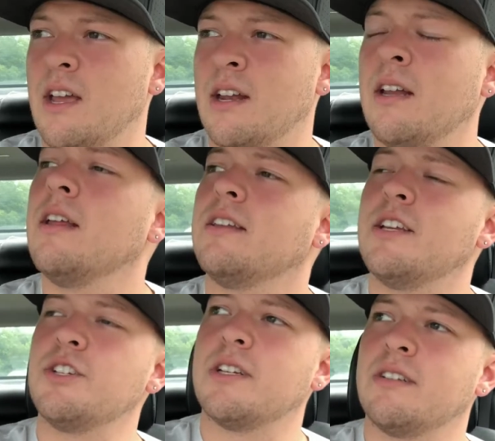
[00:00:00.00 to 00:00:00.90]
And in
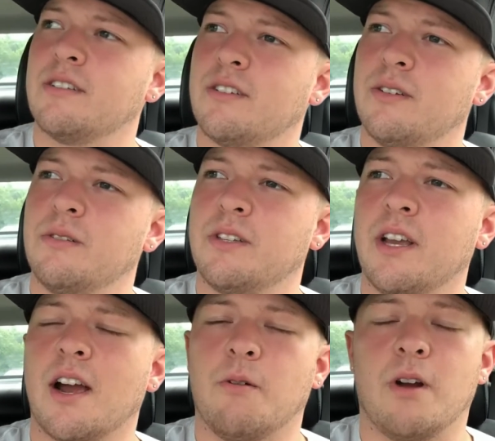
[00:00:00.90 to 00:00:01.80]
addition to
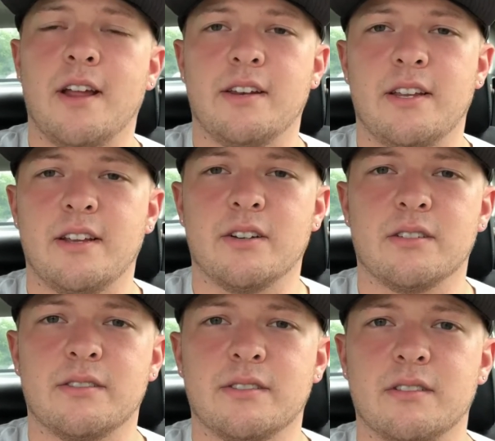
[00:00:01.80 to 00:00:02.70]
the Iran deal,